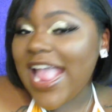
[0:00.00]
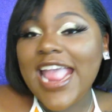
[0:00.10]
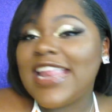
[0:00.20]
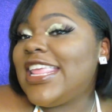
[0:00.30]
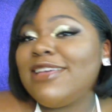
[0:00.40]

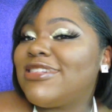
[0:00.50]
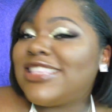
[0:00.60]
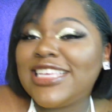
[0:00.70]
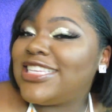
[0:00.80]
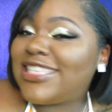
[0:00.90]
and then my
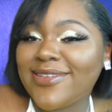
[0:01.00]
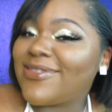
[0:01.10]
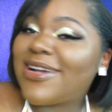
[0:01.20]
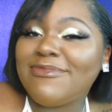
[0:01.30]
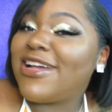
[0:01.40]
team just gonna
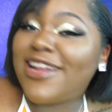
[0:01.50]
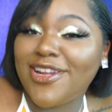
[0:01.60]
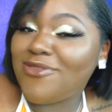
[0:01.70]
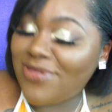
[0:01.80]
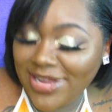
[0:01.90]
come out of
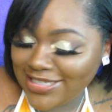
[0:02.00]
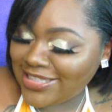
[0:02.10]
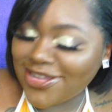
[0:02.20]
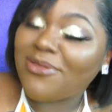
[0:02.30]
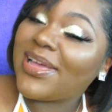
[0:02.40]
nowhere and
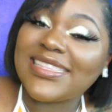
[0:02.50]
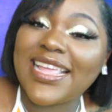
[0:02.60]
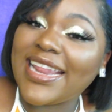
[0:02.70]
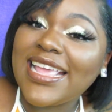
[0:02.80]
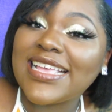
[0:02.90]
just gonna waste
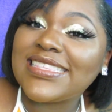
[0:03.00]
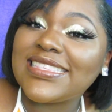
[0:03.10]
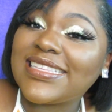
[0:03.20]
that ass.